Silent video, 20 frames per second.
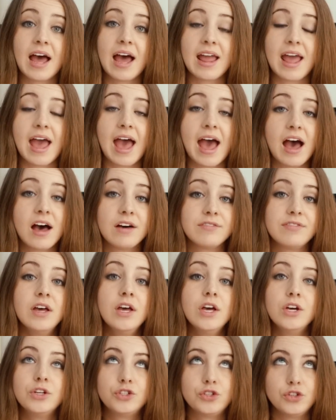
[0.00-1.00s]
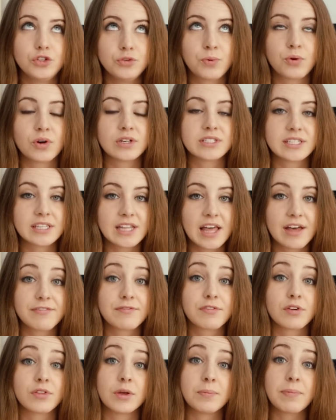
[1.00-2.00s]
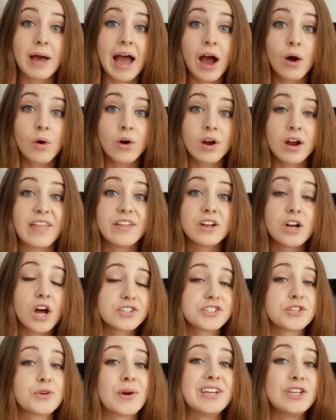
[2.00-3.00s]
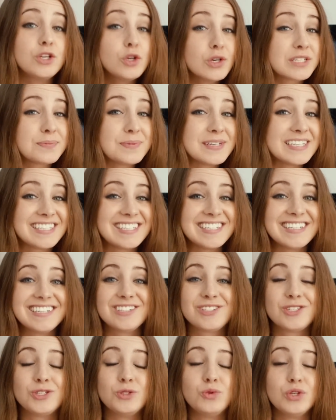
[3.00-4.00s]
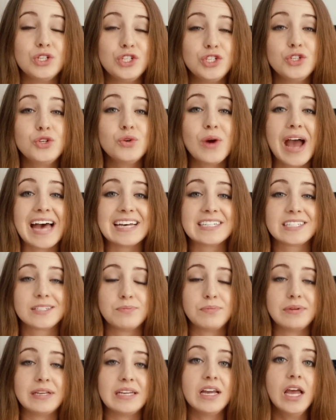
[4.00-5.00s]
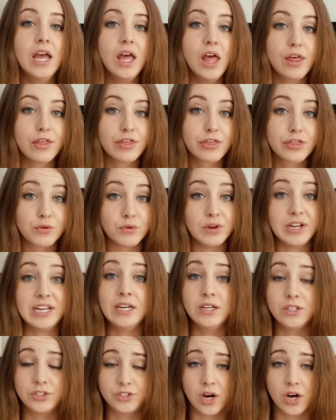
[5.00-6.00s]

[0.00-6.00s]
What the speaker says: I have two ports left for the power, and then also a USB-C to USB-3